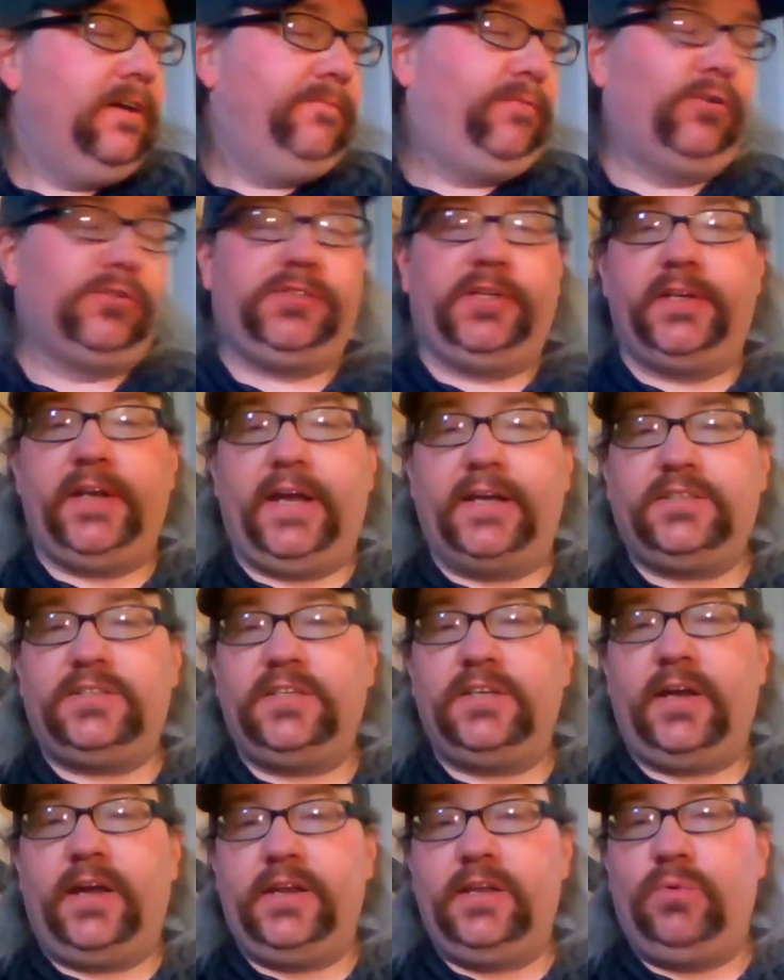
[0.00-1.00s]
Fortunately,
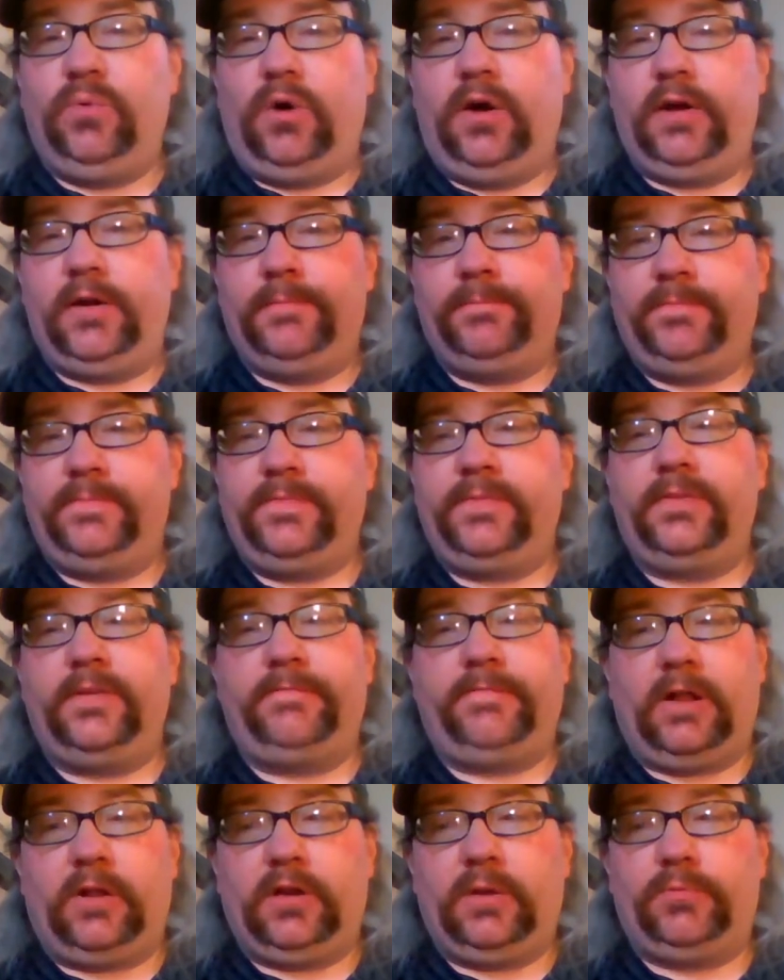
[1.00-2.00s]
1991, they
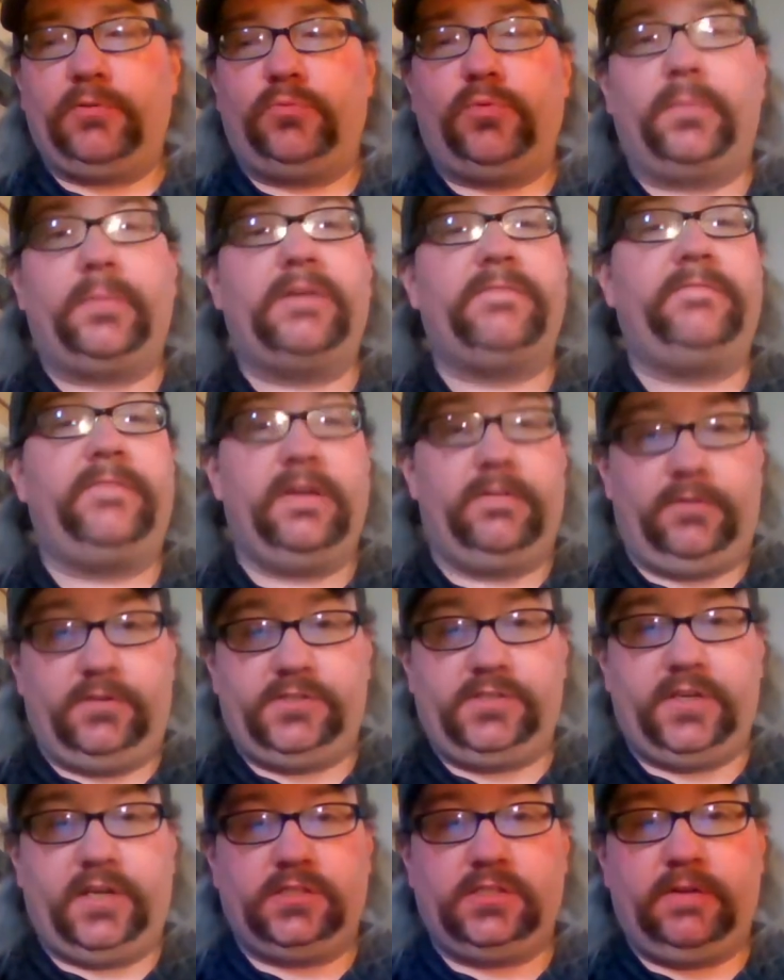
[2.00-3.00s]
followed up with one of my favorite
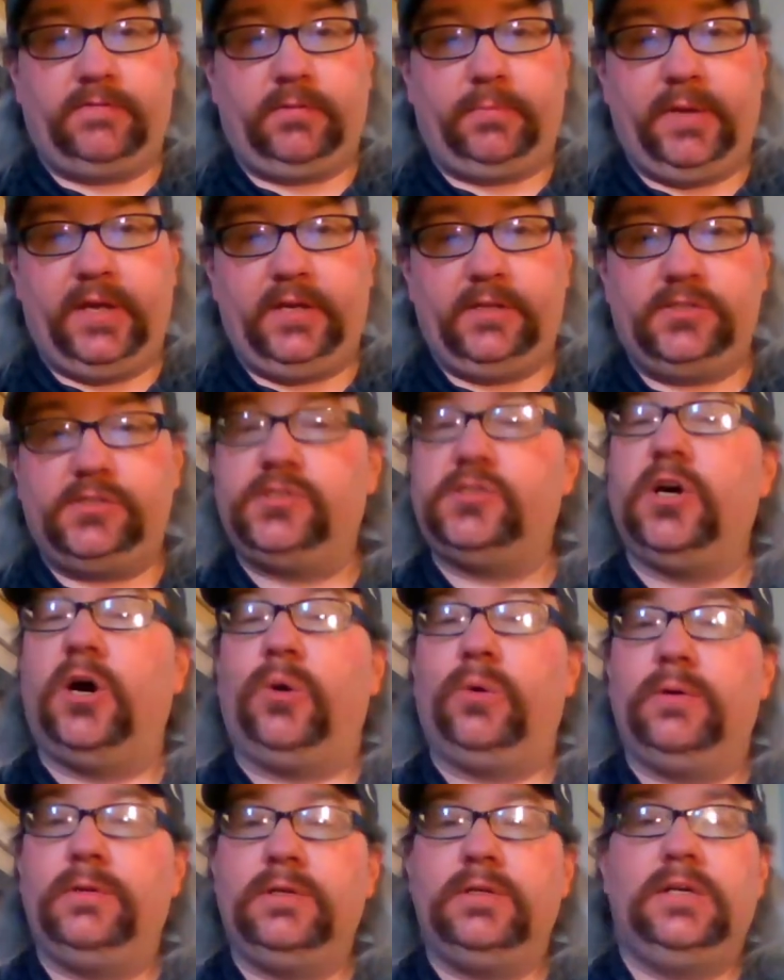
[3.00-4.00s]
sets ever made.
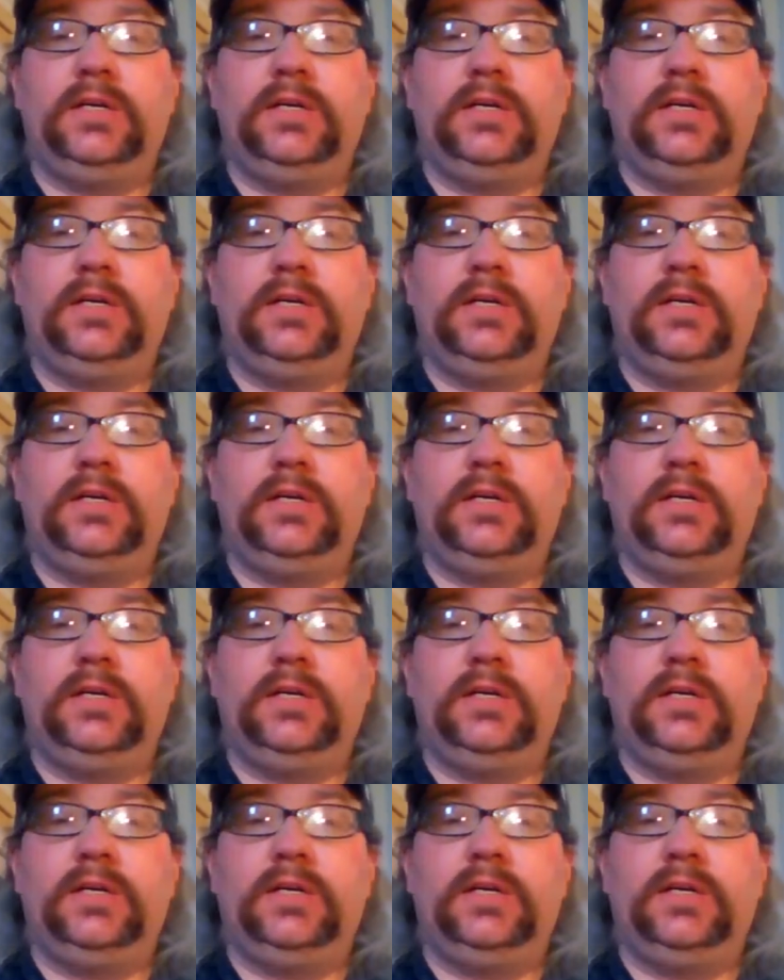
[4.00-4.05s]
So,